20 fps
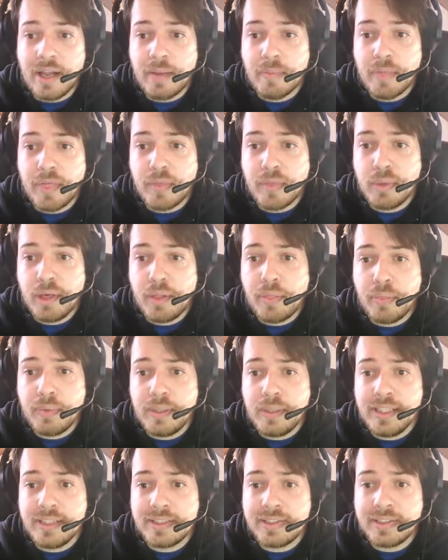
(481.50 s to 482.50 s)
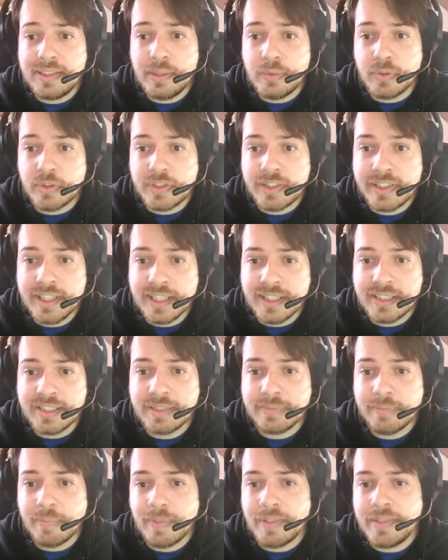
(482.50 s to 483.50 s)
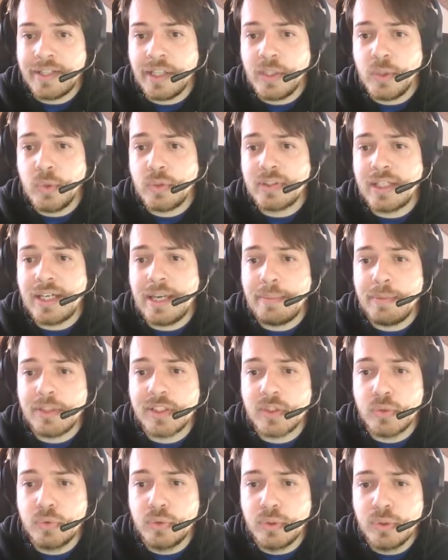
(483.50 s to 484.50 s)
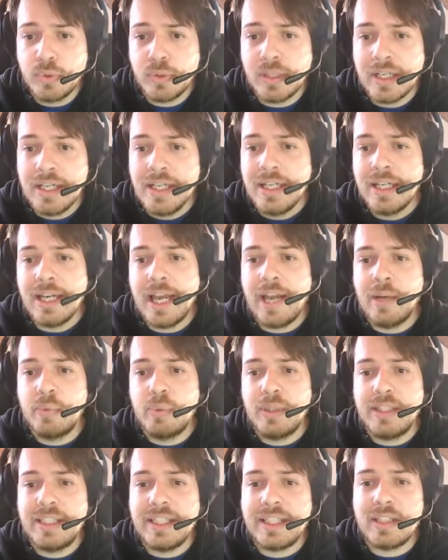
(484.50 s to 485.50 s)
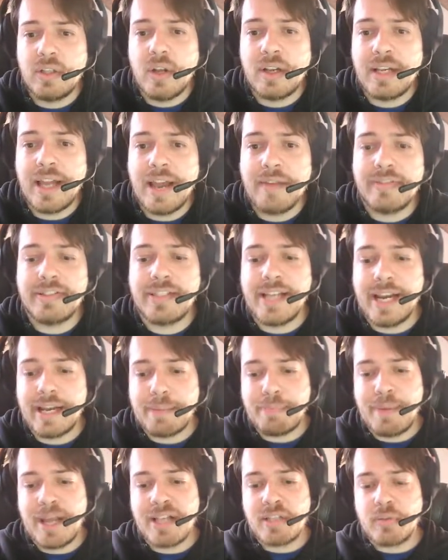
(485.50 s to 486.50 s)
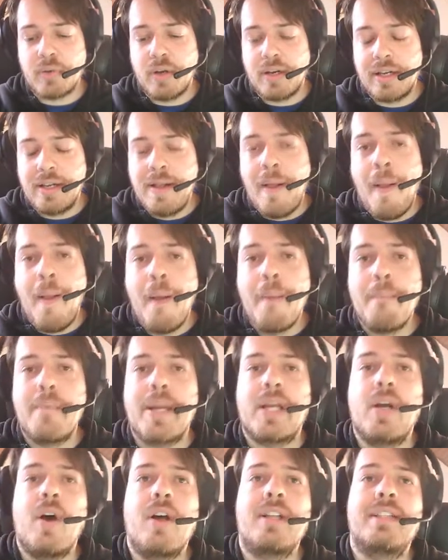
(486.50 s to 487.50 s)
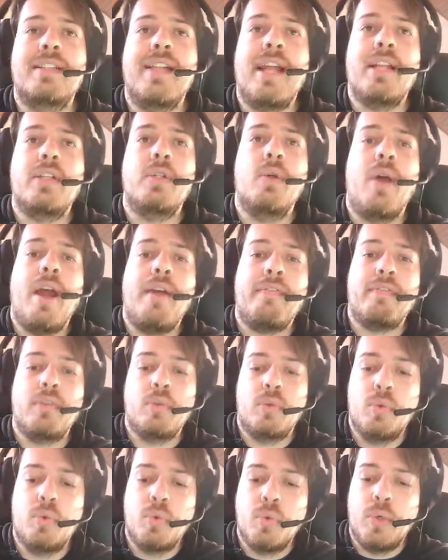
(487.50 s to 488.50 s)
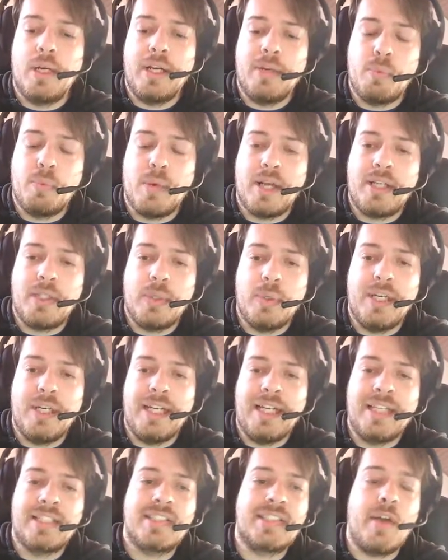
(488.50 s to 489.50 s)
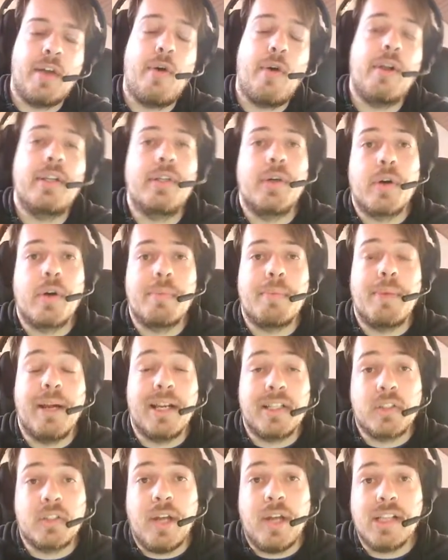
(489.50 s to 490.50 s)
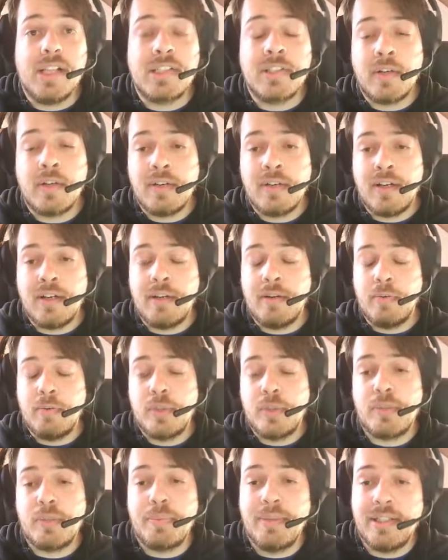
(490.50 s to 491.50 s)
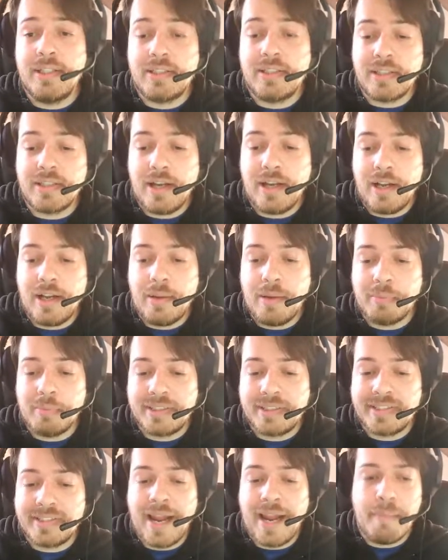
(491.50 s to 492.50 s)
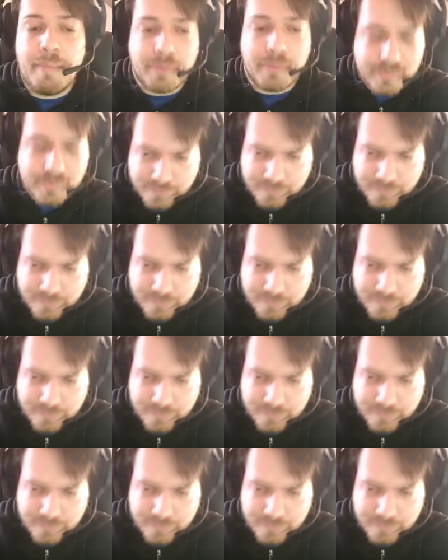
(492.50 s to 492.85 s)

3306. The username is root, and we did not have set a password, because that you have to do when you install your MySQL server, which means XAMPP.